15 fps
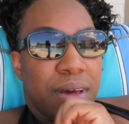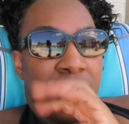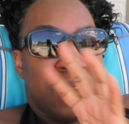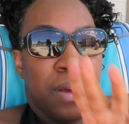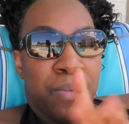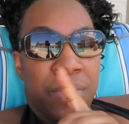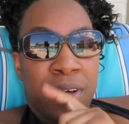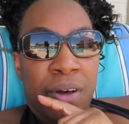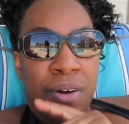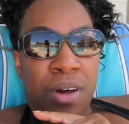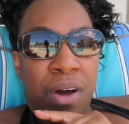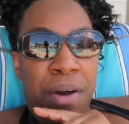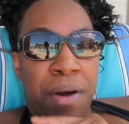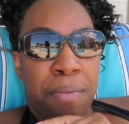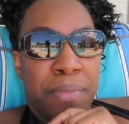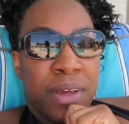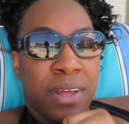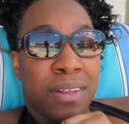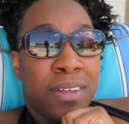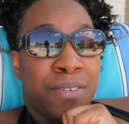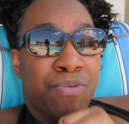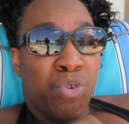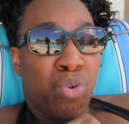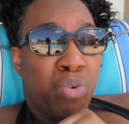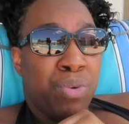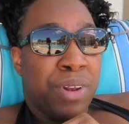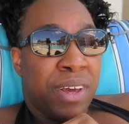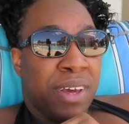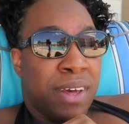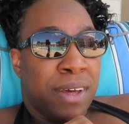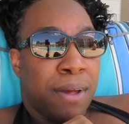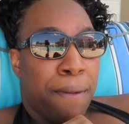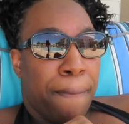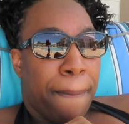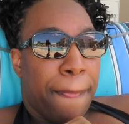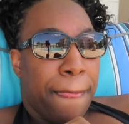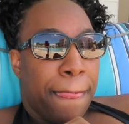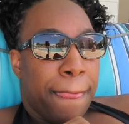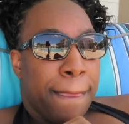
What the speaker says: And then we're going to go home and get this food done.